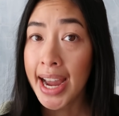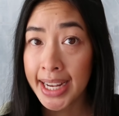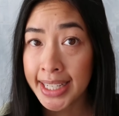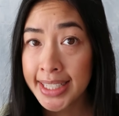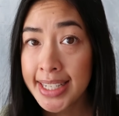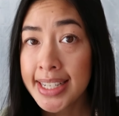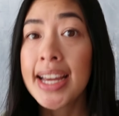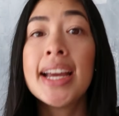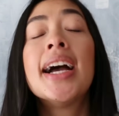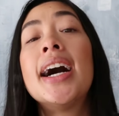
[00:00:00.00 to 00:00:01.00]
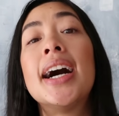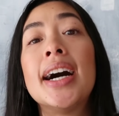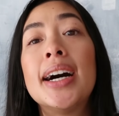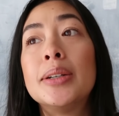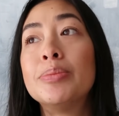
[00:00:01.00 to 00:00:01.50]
And
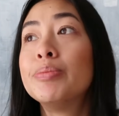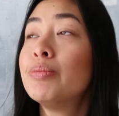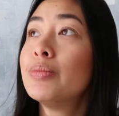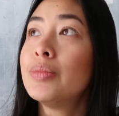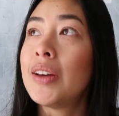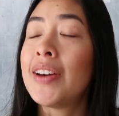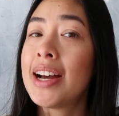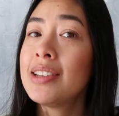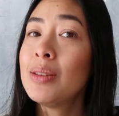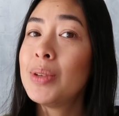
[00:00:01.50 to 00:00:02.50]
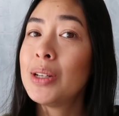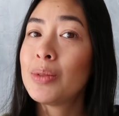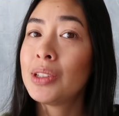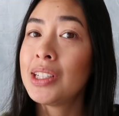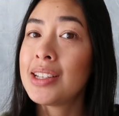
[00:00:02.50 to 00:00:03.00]
if it hasn't
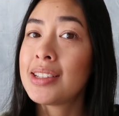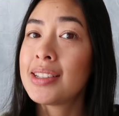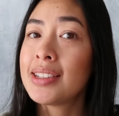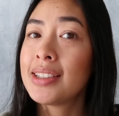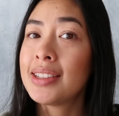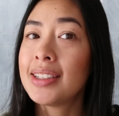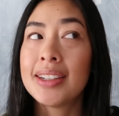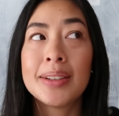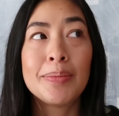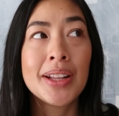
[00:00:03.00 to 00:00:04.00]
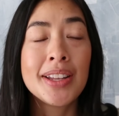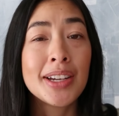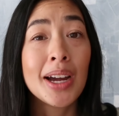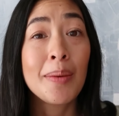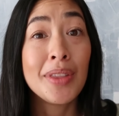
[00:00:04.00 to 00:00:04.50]
been released by
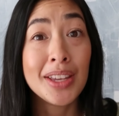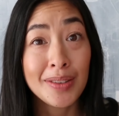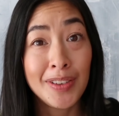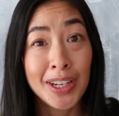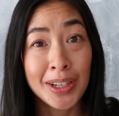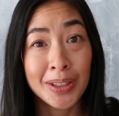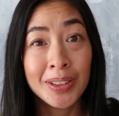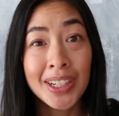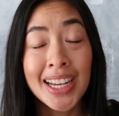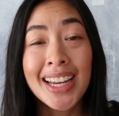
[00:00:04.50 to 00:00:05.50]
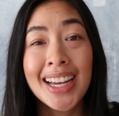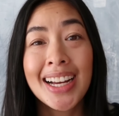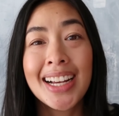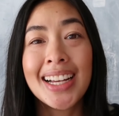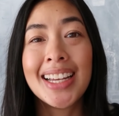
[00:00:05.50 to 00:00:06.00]
the time this video
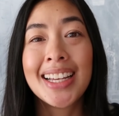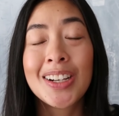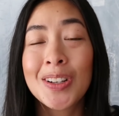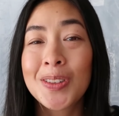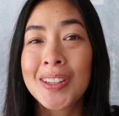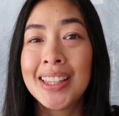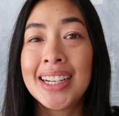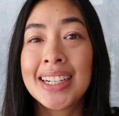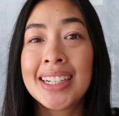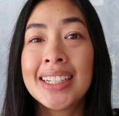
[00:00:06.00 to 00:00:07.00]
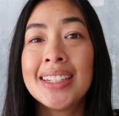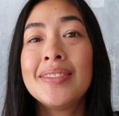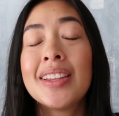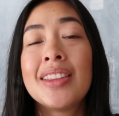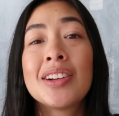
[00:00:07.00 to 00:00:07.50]
goes
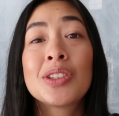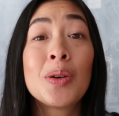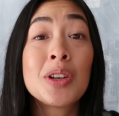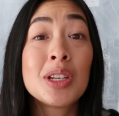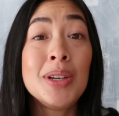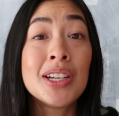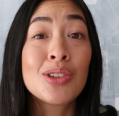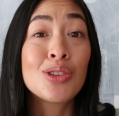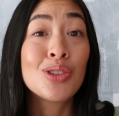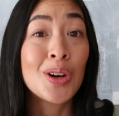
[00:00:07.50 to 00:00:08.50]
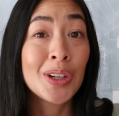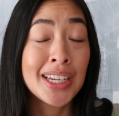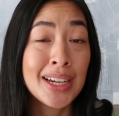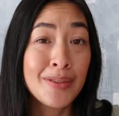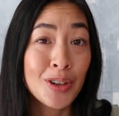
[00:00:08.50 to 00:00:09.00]
live, there's going to be a
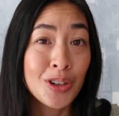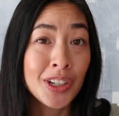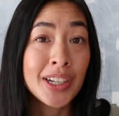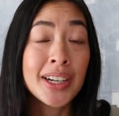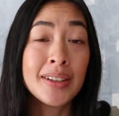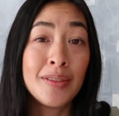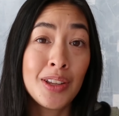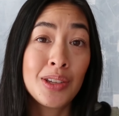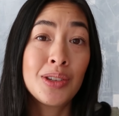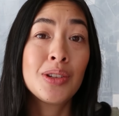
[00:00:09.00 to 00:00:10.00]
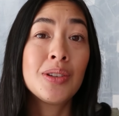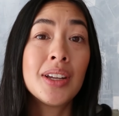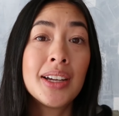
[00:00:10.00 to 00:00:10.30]
stockinette version of this